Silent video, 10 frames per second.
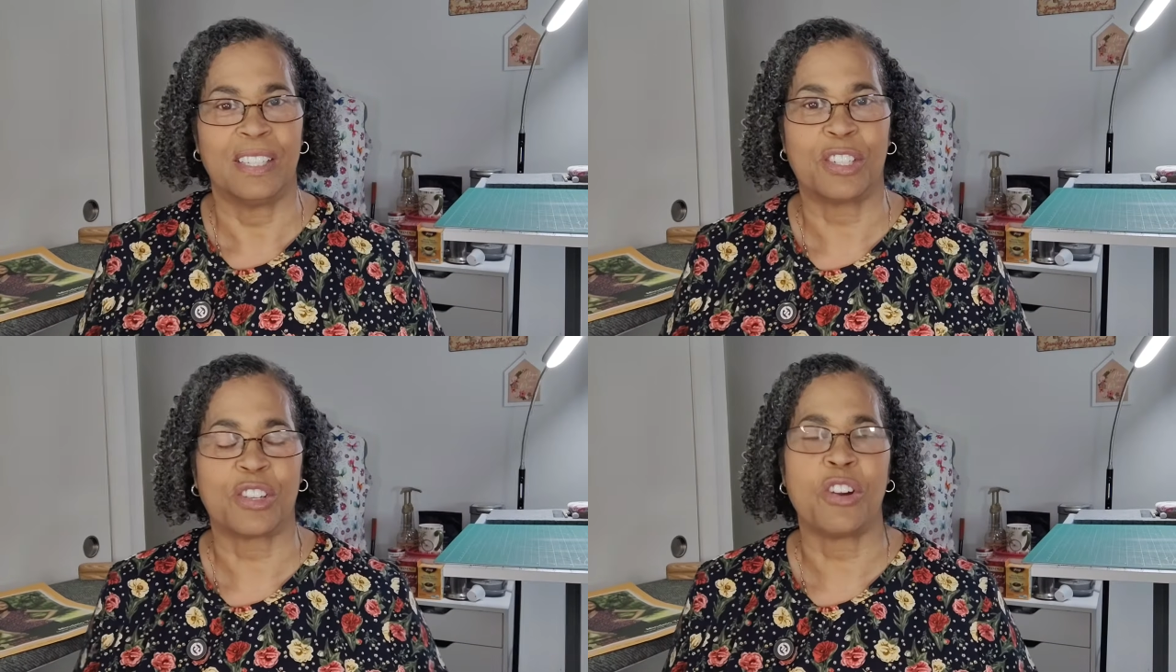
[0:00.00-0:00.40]

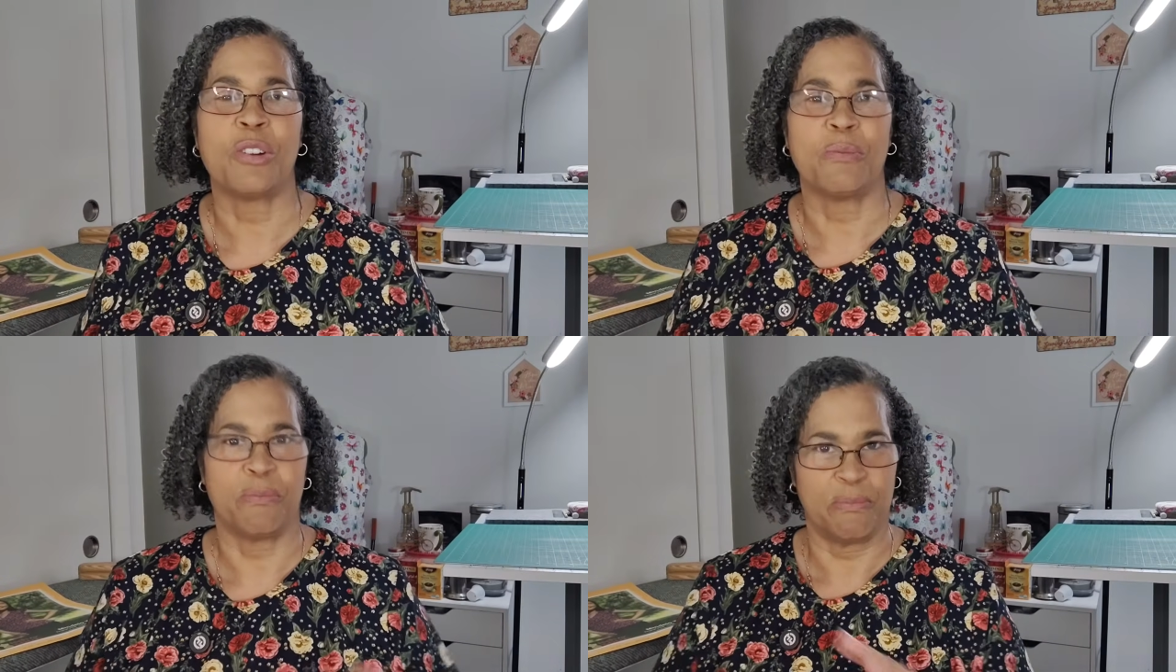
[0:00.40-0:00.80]

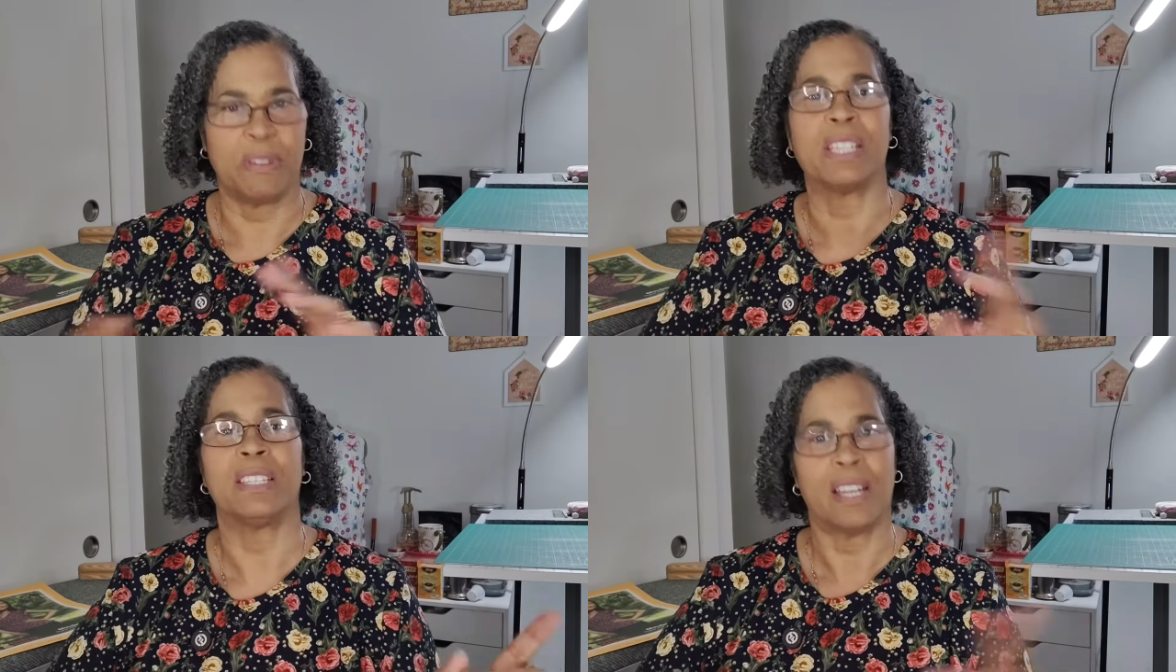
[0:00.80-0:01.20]
skirt
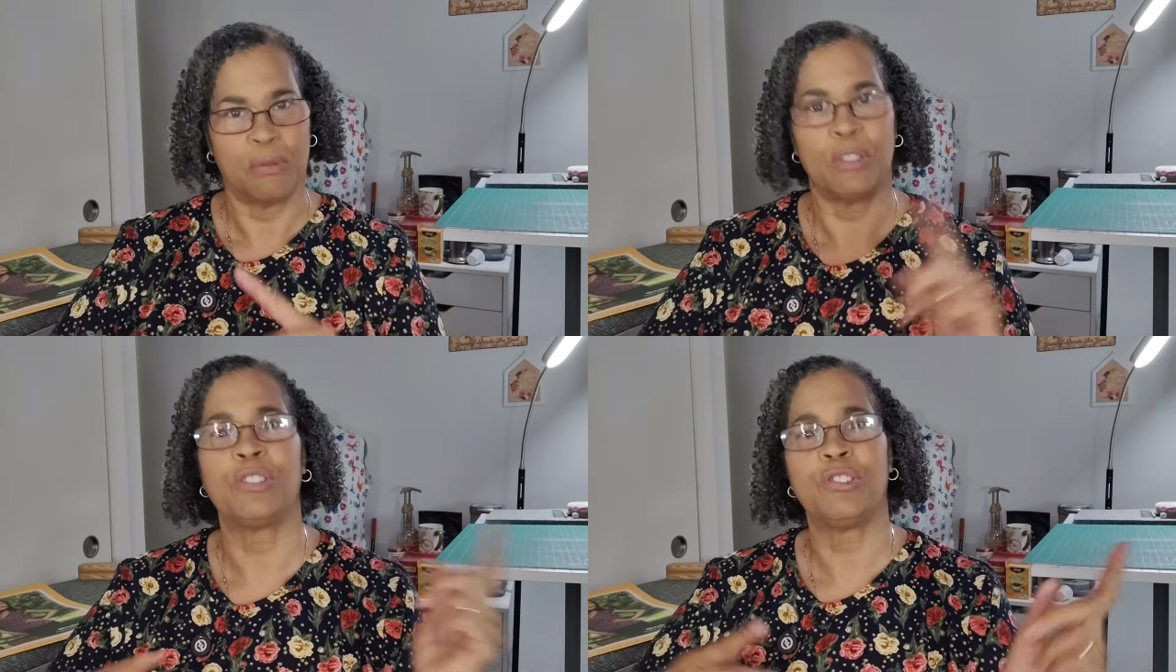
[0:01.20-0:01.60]
because I
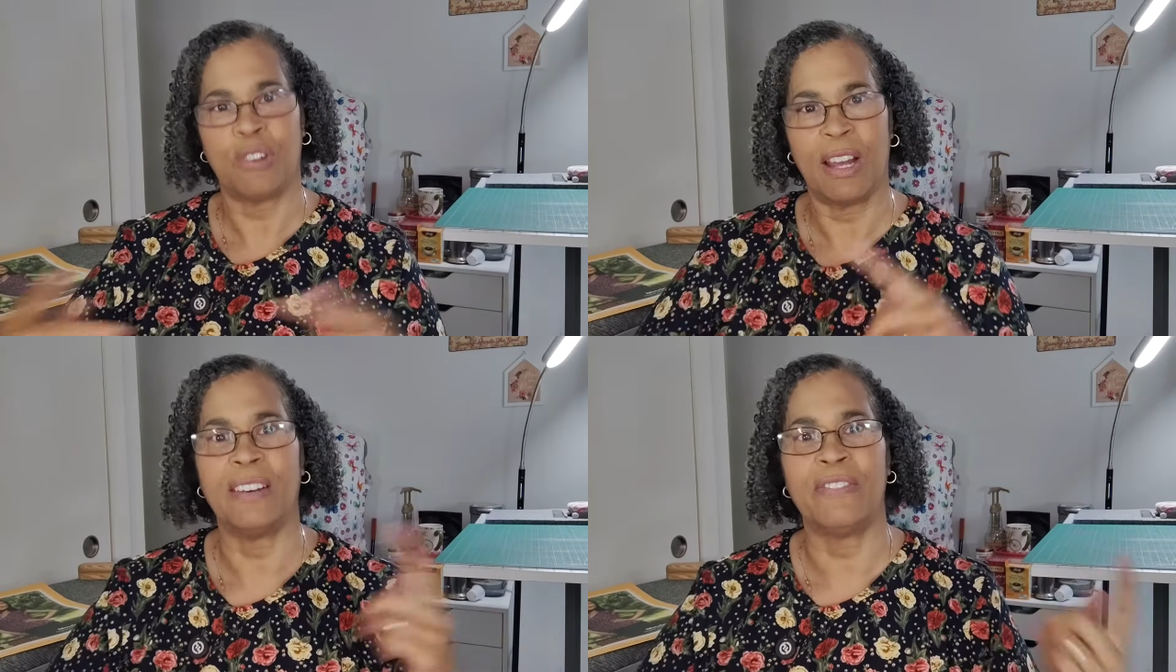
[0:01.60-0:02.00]
was
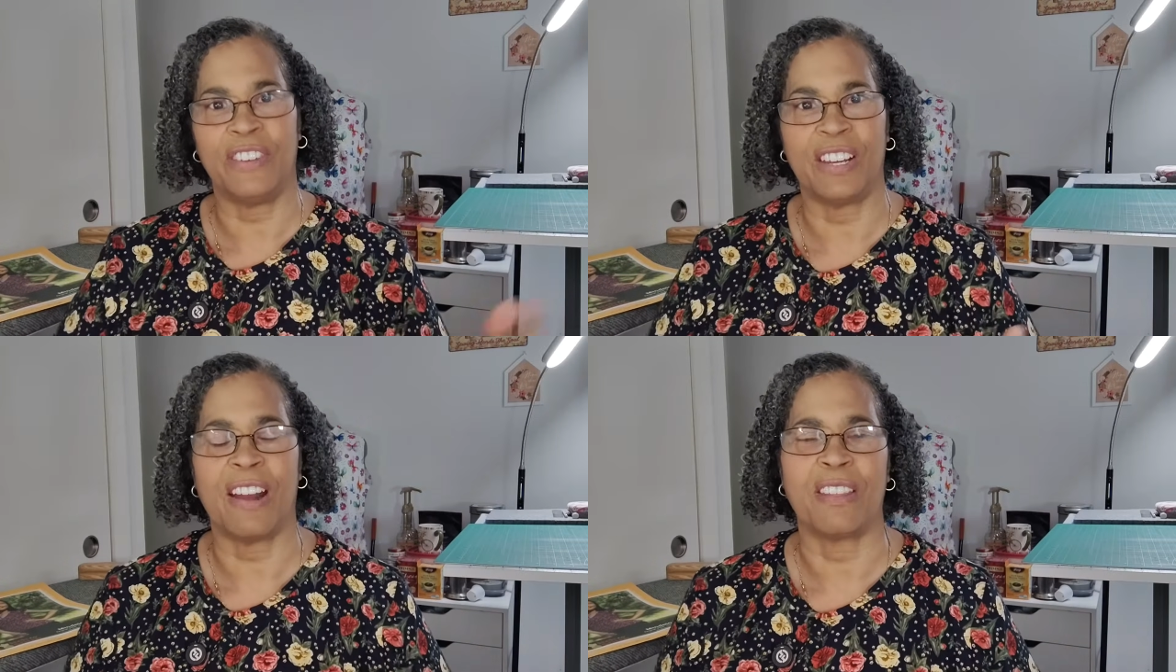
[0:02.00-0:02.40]
trying to
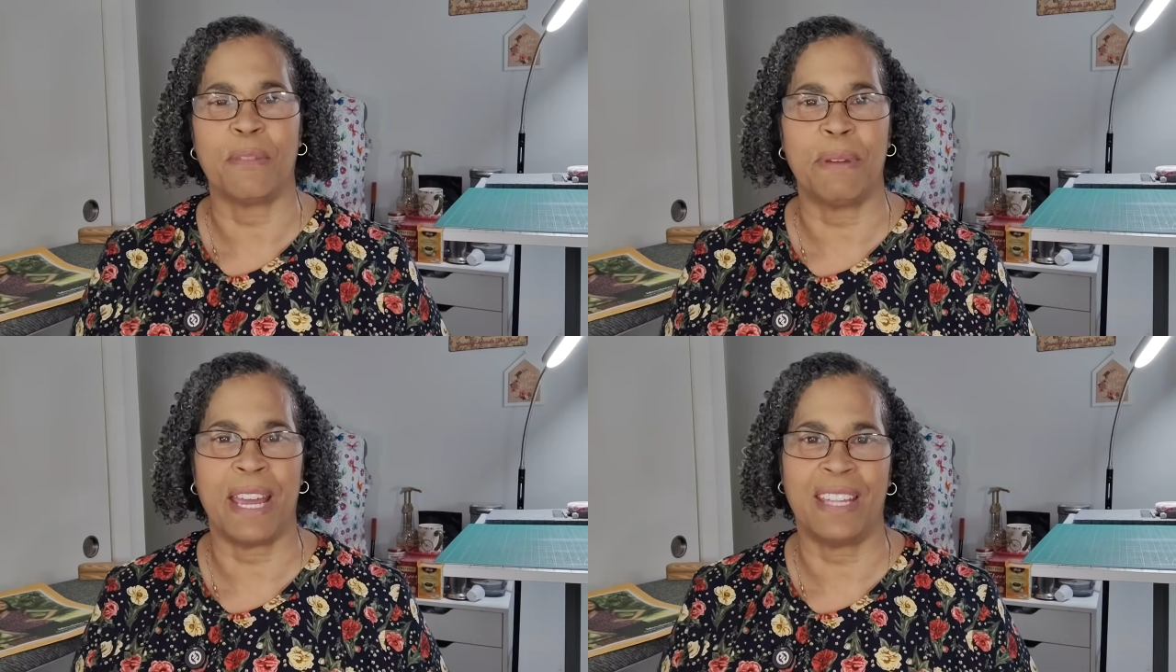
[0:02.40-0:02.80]
figure out
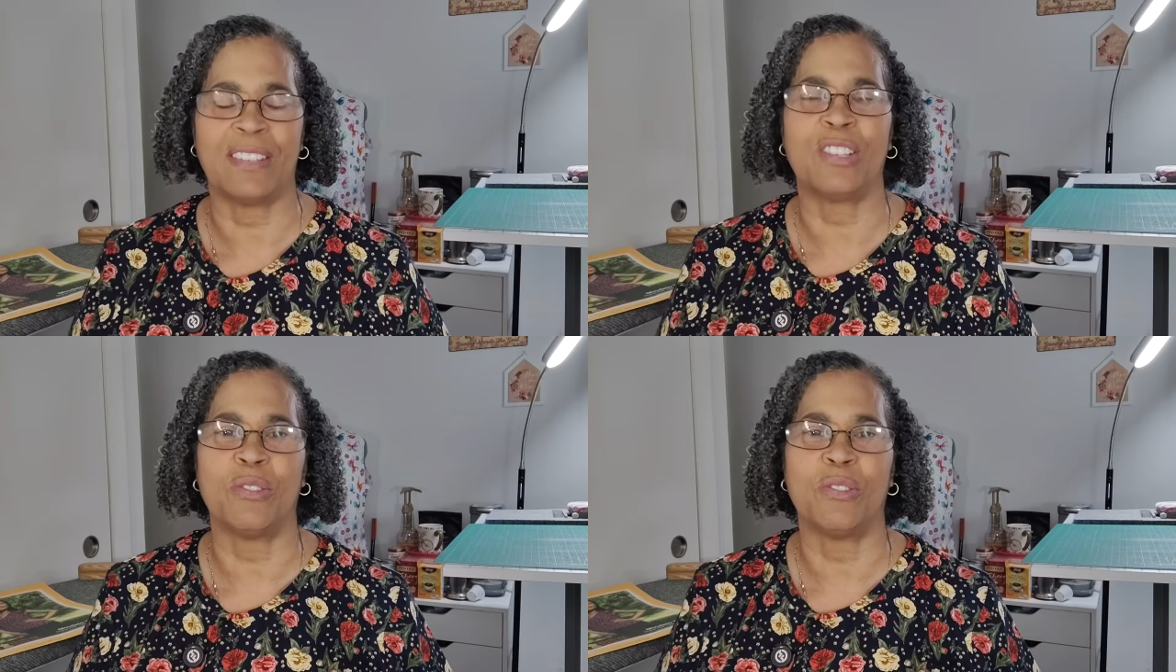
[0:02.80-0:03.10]
the band.